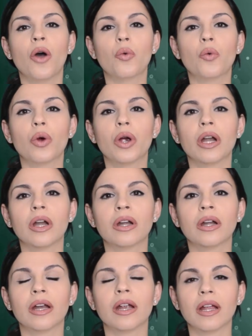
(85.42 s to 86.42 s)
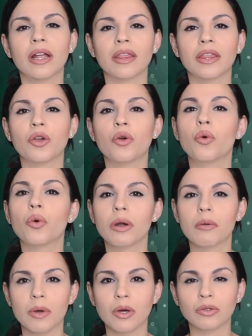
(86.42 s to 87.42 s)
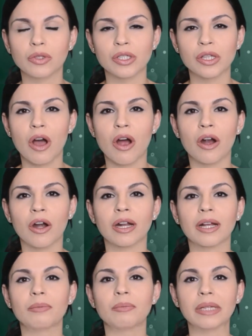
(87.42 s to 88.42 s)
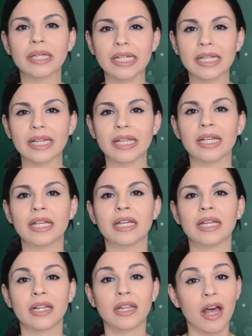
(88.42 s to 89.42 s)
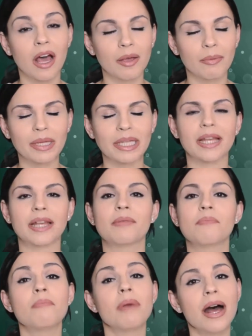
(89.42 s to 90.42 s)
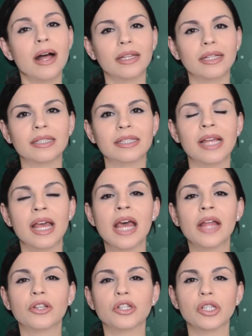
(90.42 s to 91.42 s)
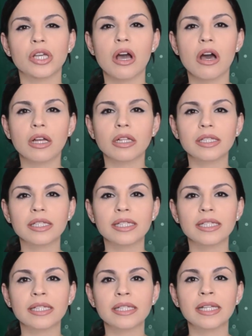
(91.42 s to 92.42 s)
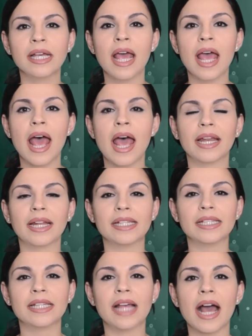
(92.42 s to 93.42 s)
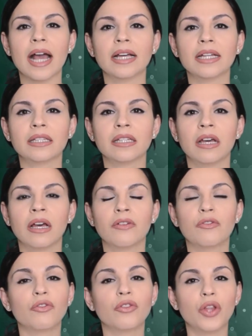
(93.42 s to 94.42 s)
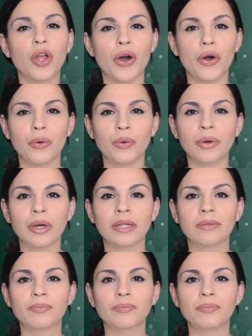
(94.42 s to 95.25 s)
or the hormones are completely in alignment and in balance, there's a constant and exact flow